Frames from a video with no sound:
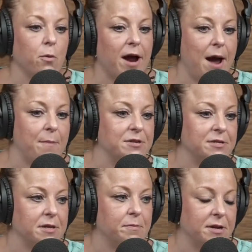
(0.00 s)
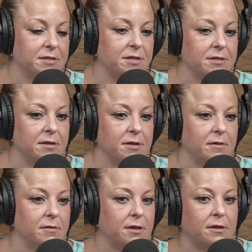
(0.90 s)
were to happen to the business
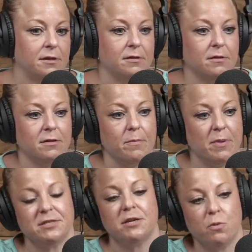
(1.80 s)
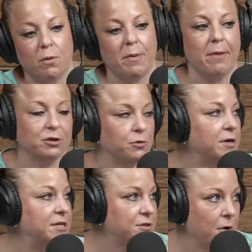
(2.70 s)
would be able to
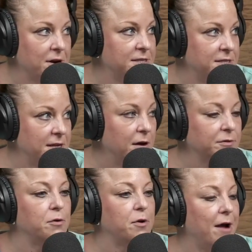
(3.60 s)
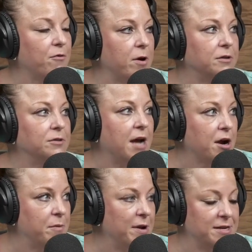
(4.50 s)
restart itself. So you have critical
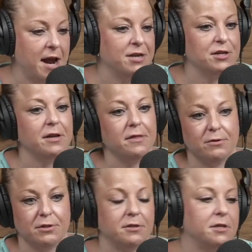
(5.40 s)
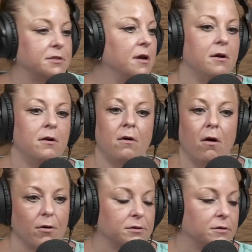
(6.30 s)
documentation in there, such as
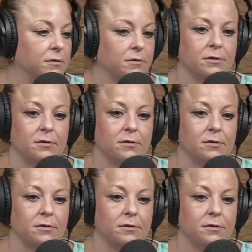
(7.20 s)
articles